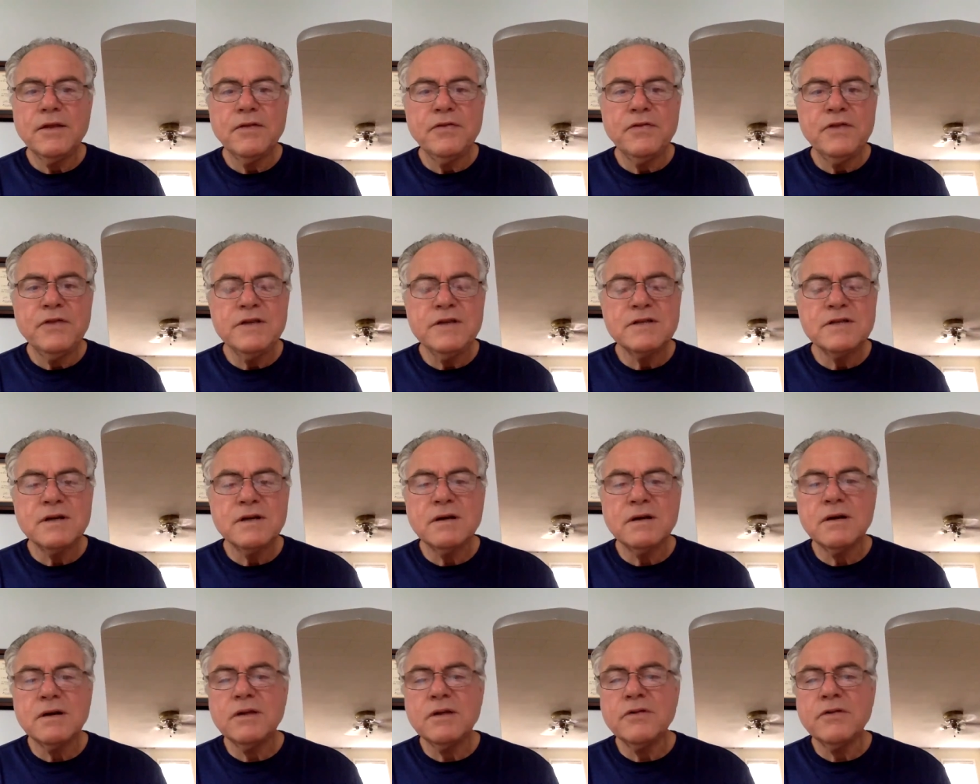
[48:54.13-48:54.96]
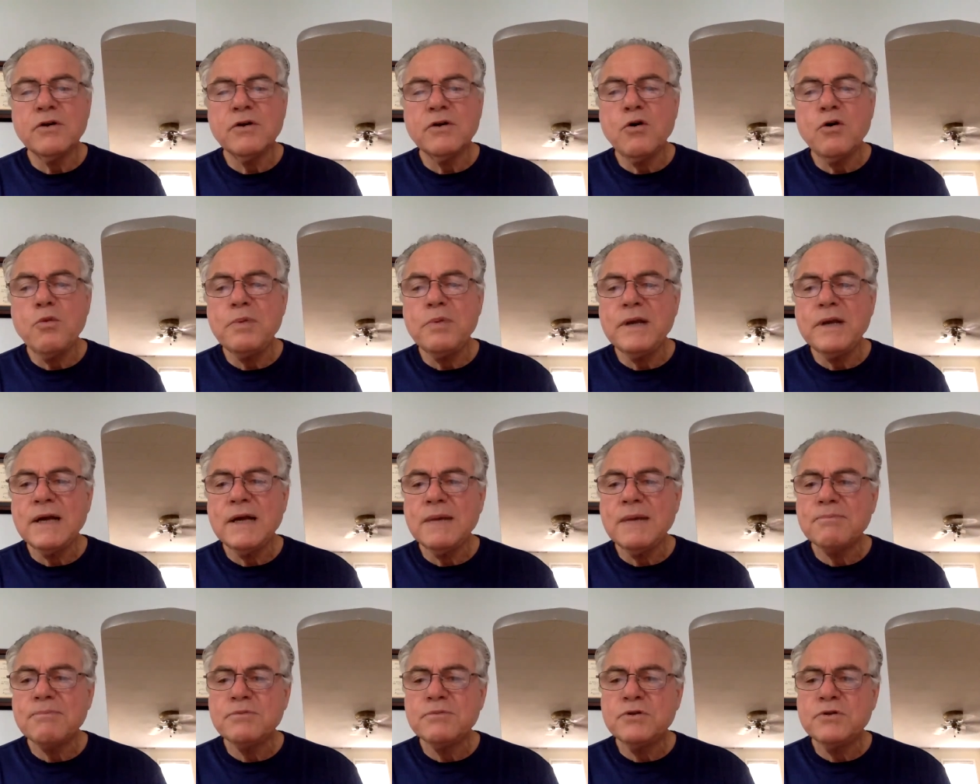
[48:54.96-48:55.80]
these are, they're opening
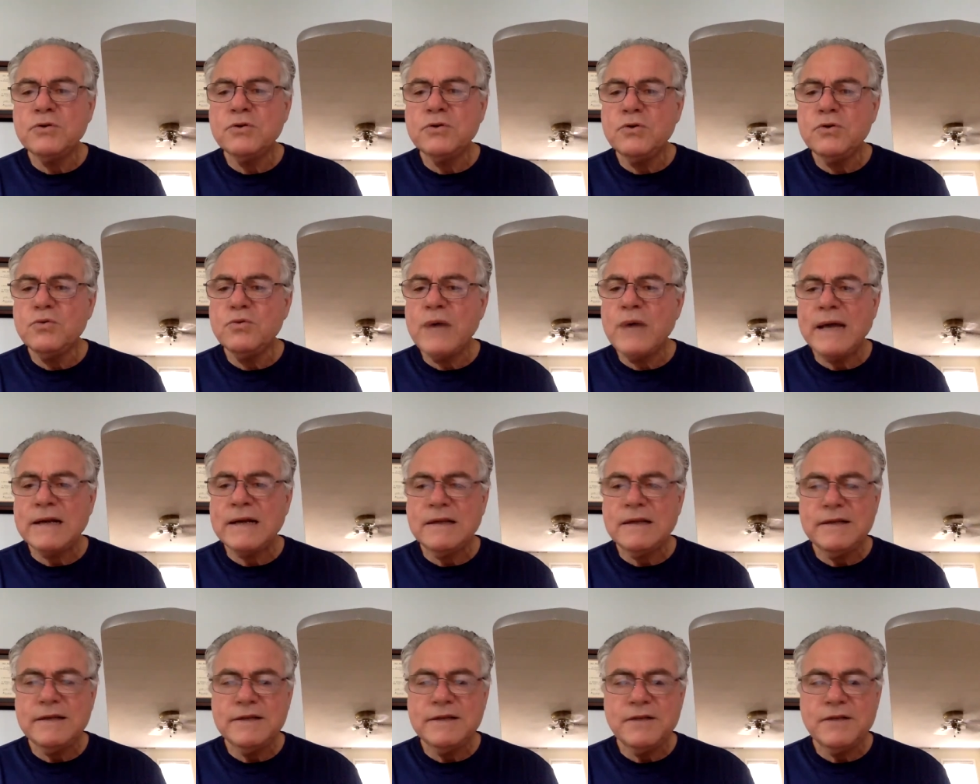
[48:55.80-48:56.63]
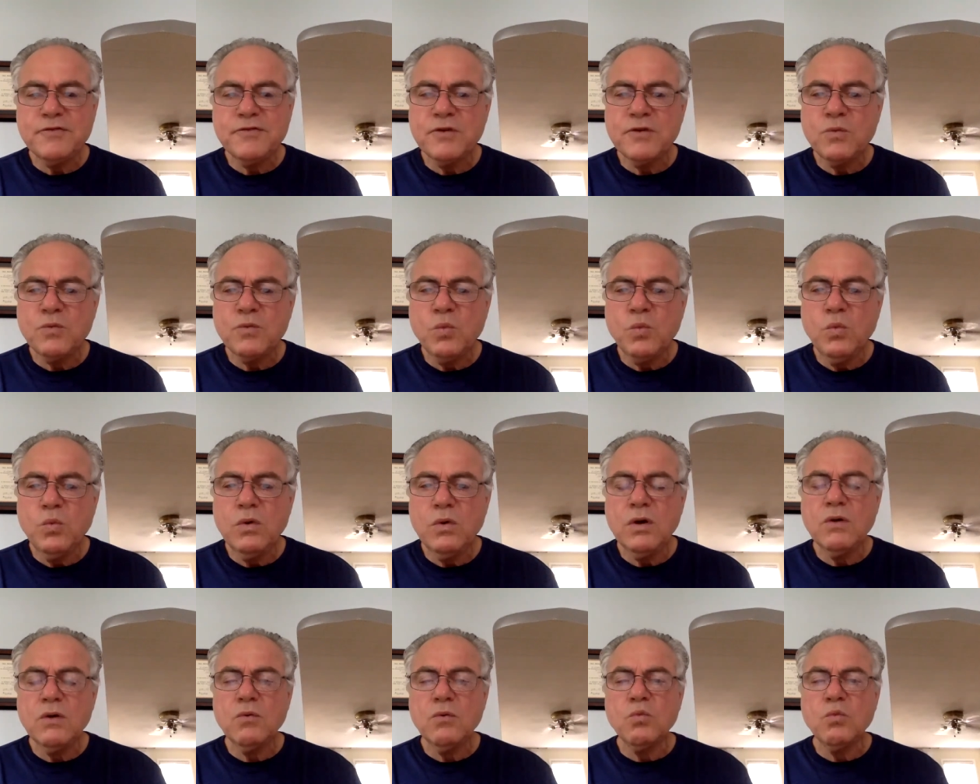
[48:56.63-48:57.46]
up two radically different
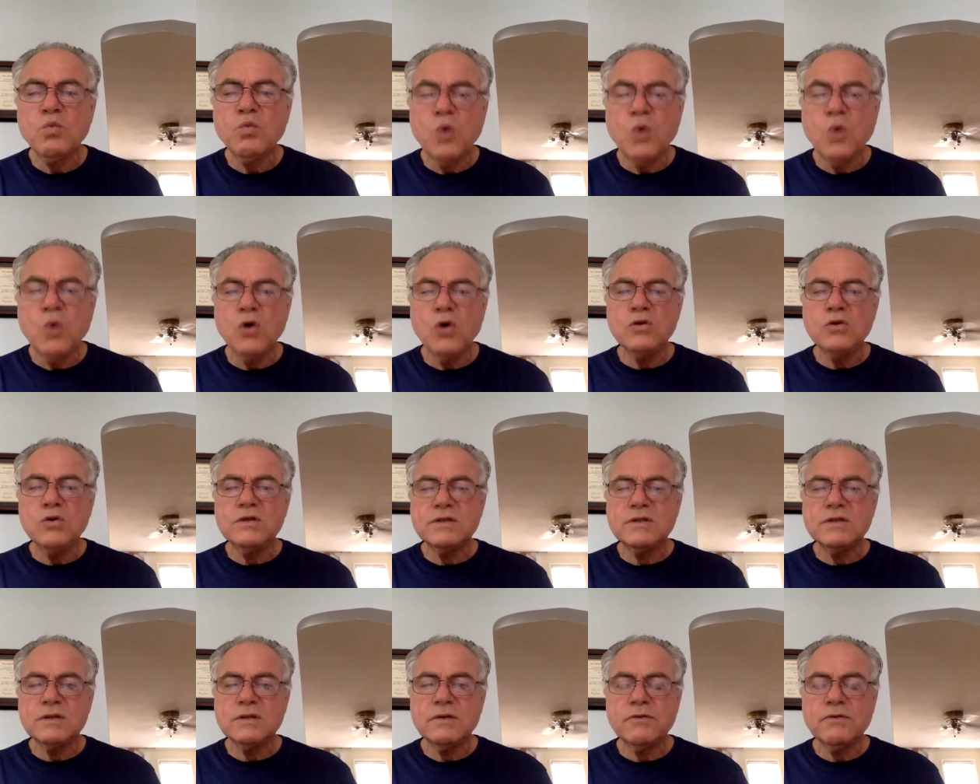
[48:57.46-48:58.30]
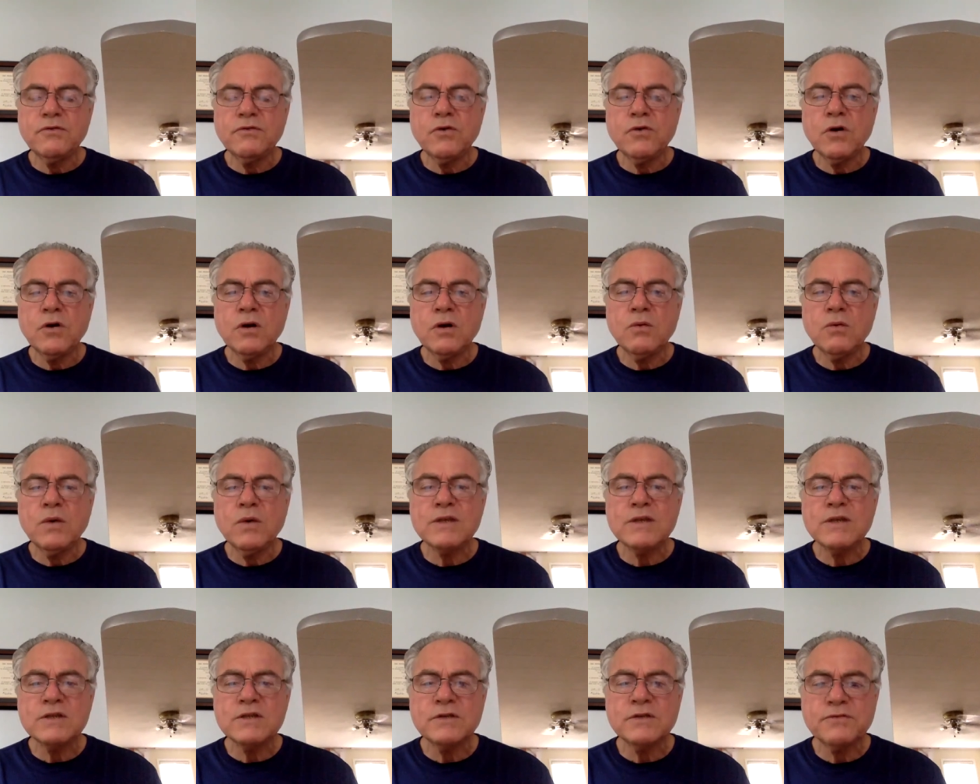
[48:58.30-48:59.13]
roads for
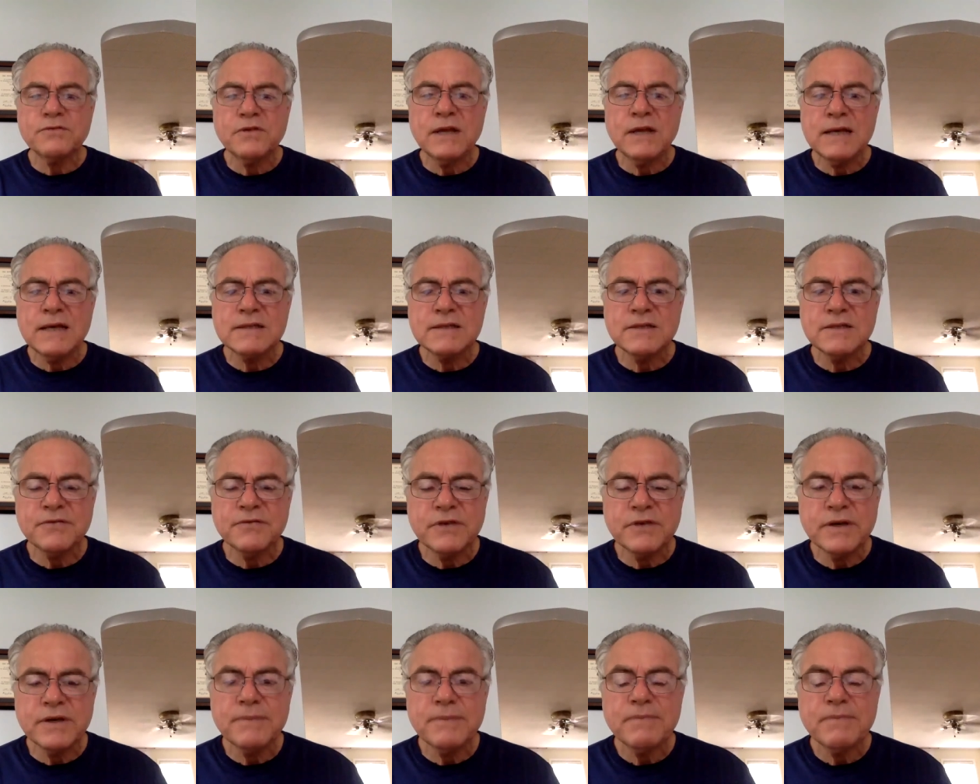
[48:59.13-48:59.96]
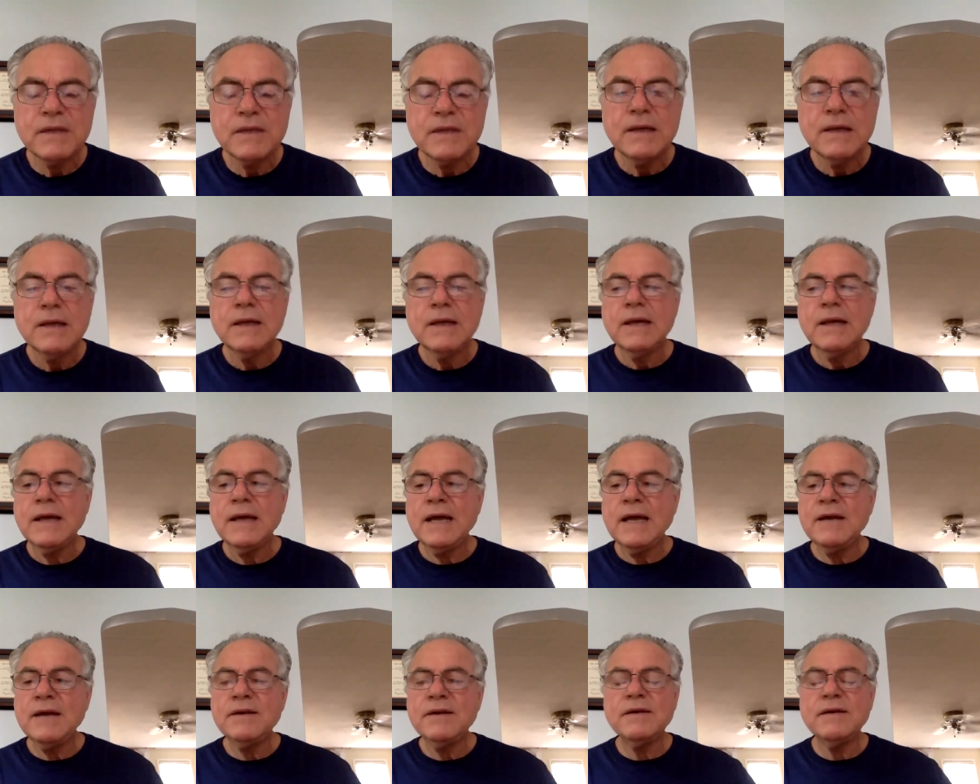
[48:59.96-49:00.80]
Western philosophy.
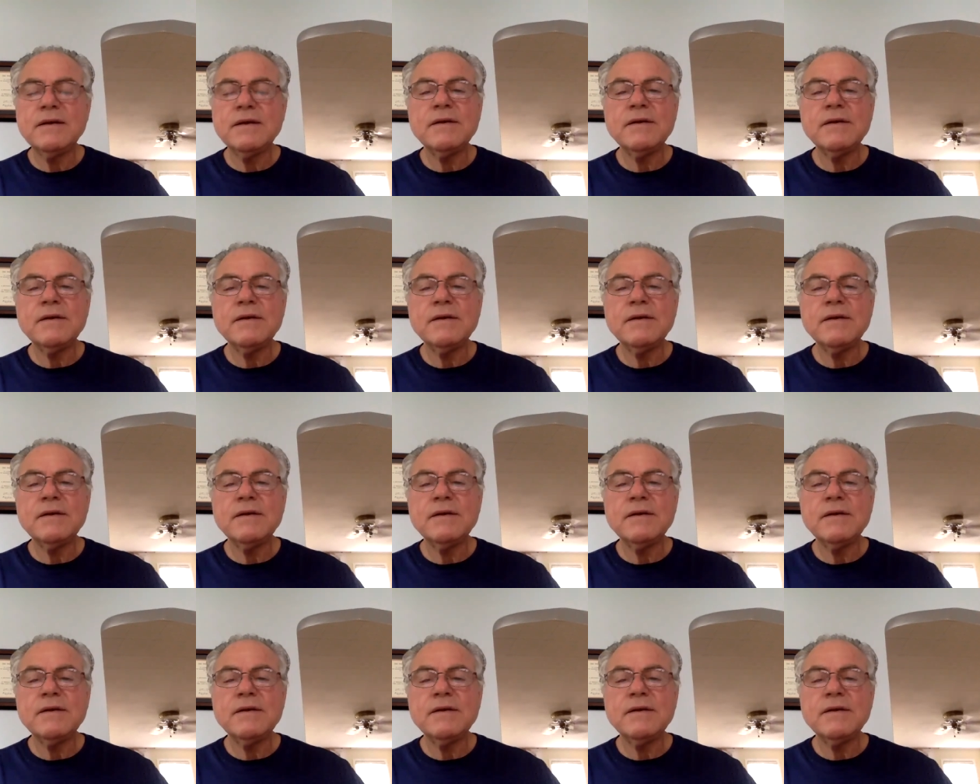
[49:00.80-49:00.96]
And